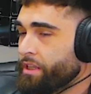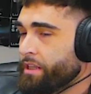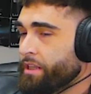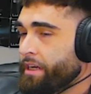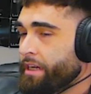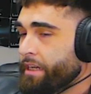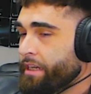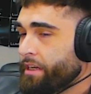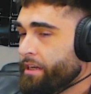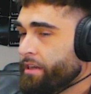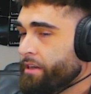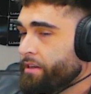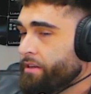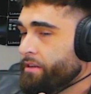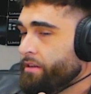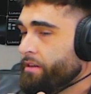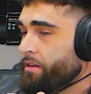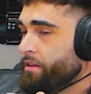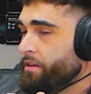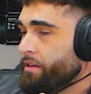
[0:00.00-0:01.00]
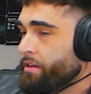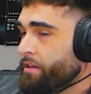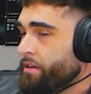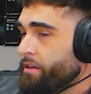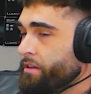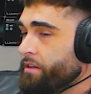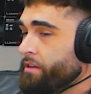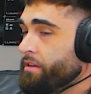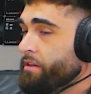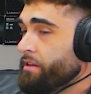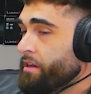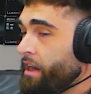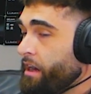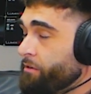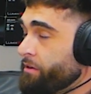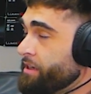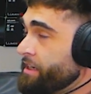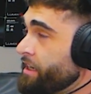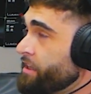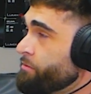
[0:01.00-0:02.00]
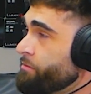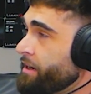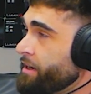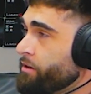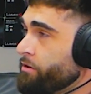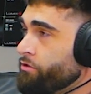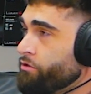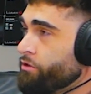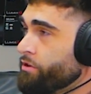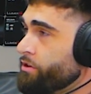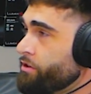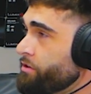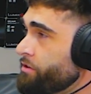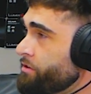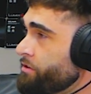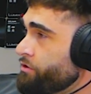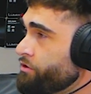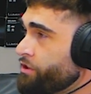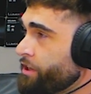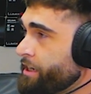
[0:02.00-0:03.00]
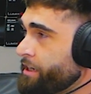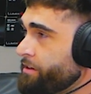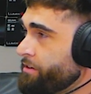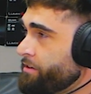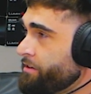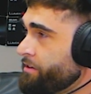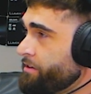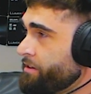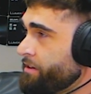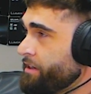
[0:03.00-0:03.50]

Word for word: then like, I went down the Michael Jordan train,